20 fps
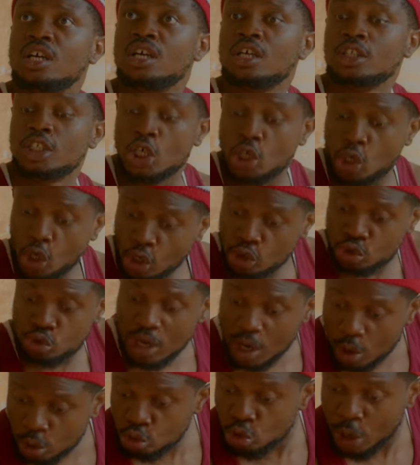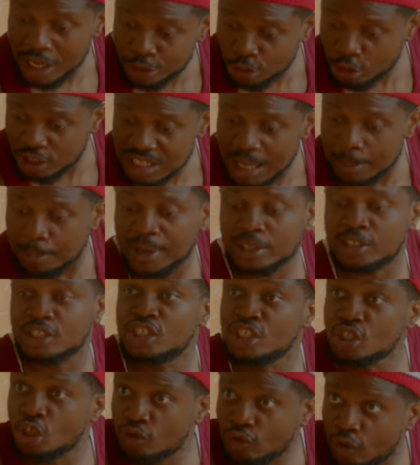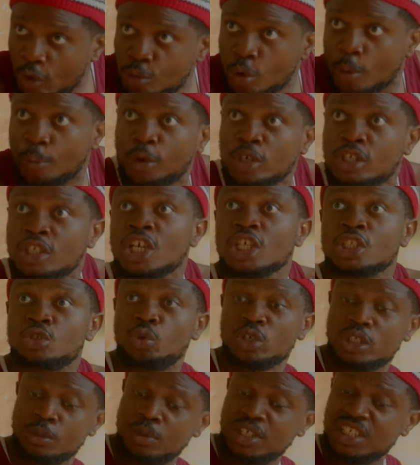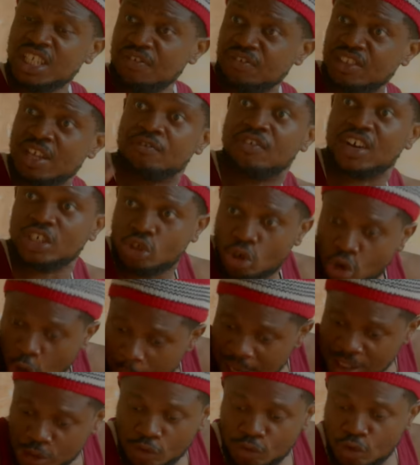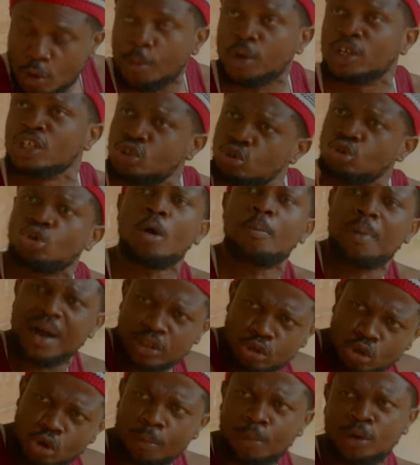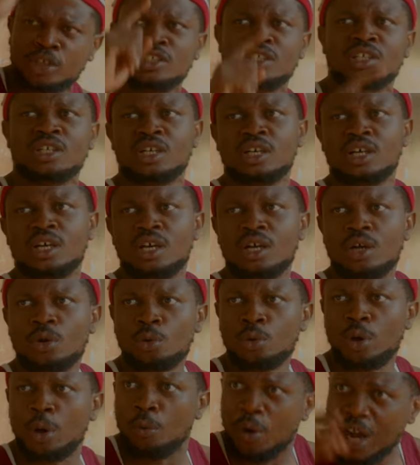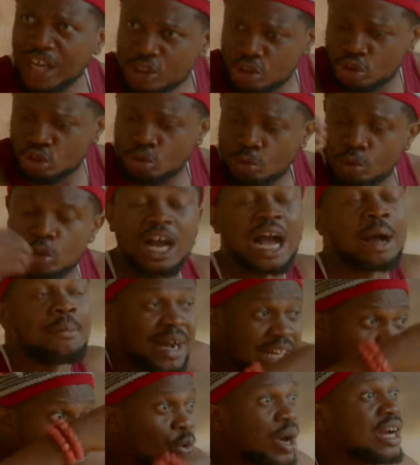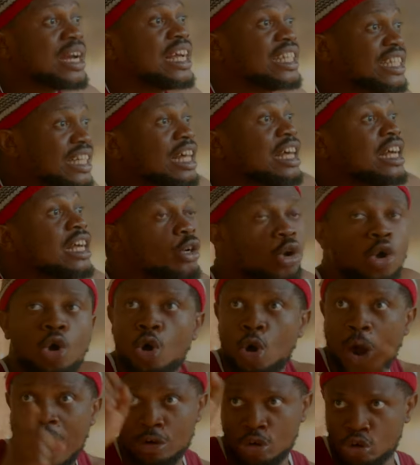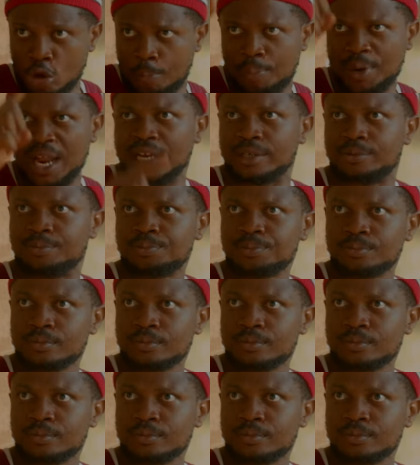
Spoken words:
The clothes you are talking about, is it not from your body? Which means if the infection come out of your body, you should go back to your body. Why should you? Am I the one that is saying, oh, I know your plan?